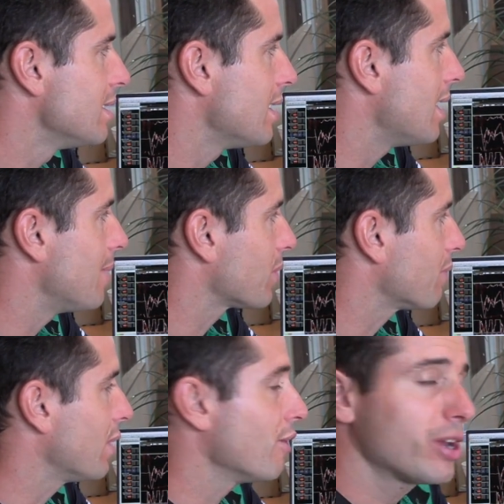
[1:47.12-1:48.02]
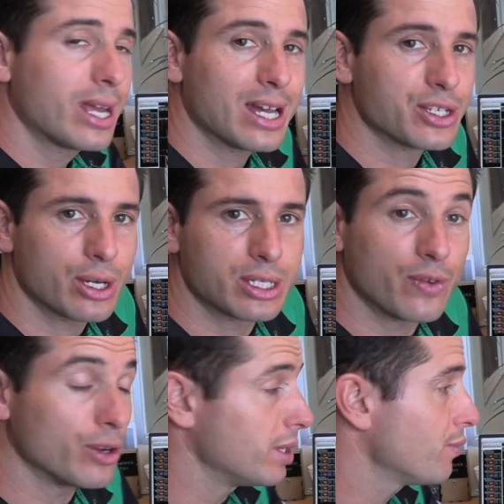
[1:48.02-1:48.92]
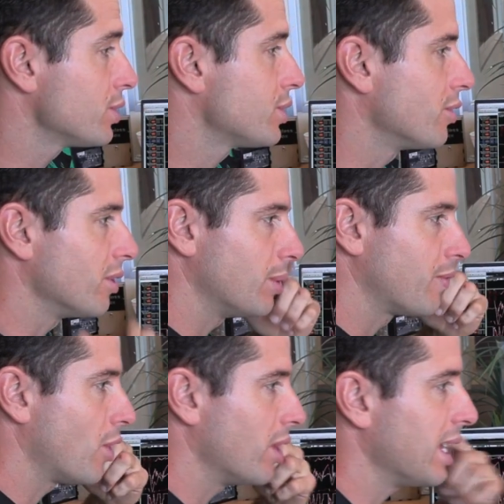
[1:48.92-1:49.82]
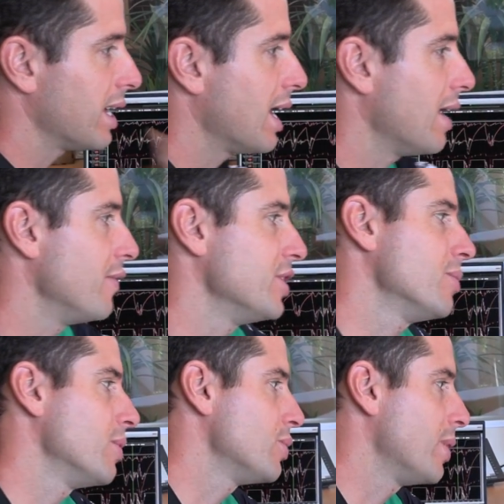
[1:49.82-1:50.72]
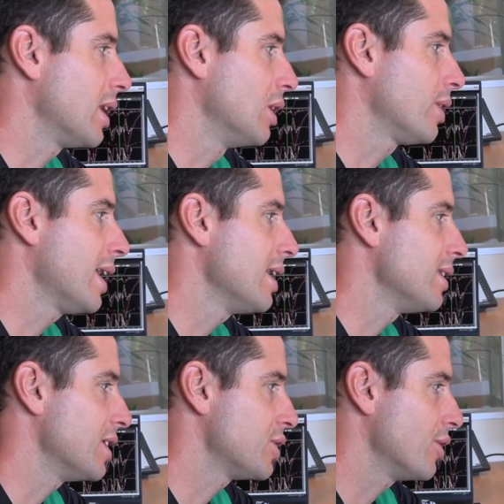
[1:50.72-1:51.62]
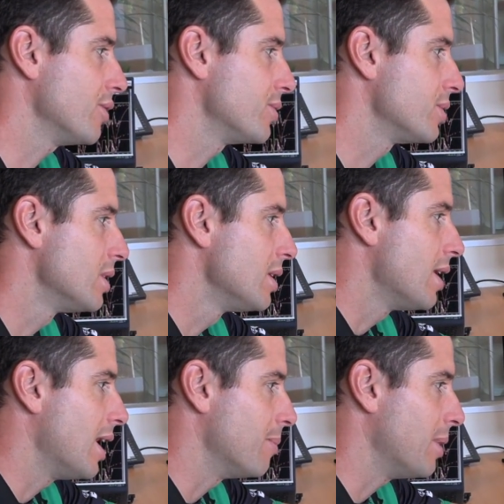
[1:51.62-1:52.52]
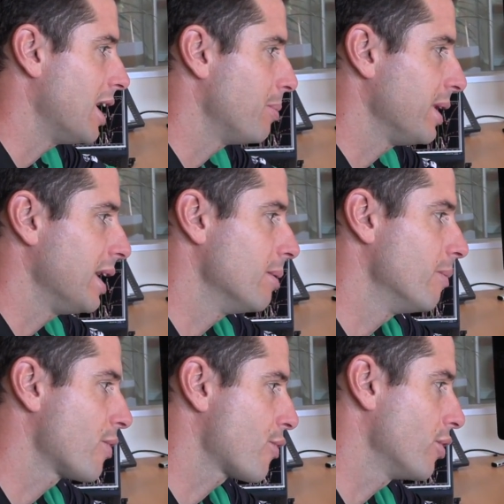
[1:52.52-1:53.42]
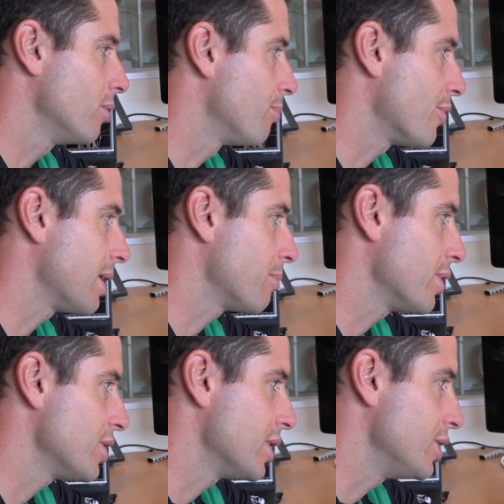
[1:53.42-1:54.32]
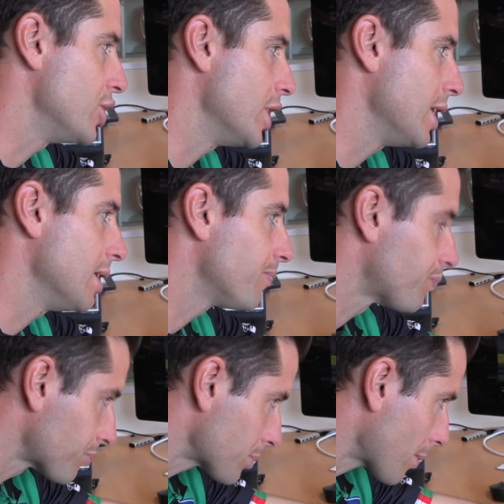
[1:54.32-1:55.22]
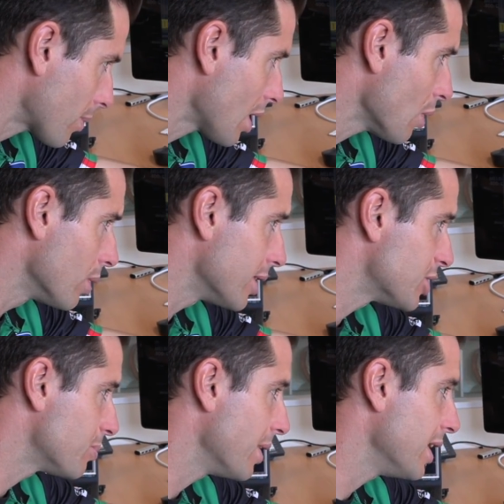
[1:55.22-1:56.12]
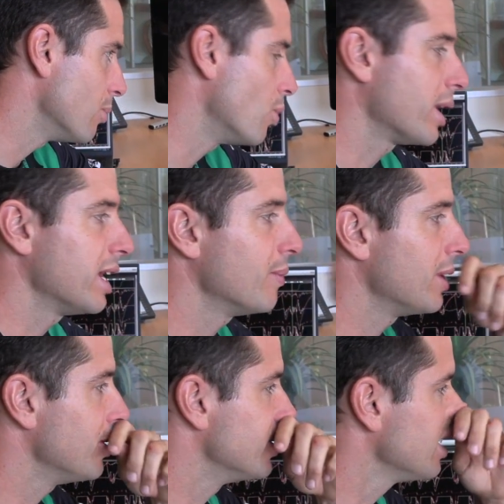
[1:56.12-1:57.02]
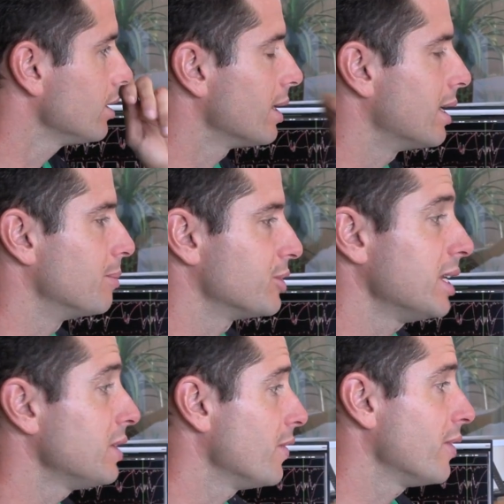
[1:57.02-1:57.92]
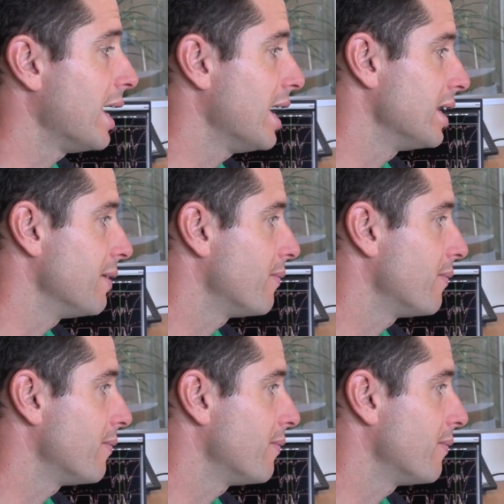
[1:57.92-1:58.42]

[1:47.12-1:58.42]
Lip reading: For our own cars though, it's a very different story. We've got in-car vision which we can look at and that shows RPM, throttle, brake pressure, G, the speed and what gear we're using. So that's very handy.